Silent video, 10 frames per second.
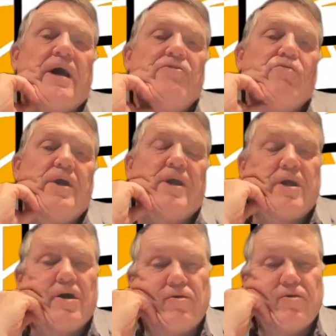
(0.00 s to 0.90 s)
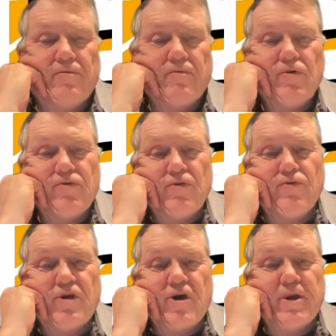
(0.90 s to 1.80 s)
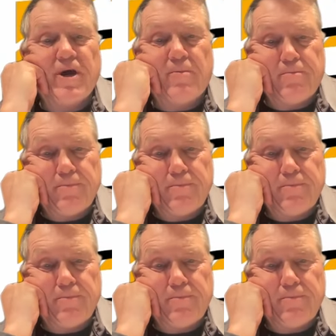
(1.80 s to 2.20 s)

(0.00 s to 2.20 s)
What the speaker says: this week, Coach? Who's coming up?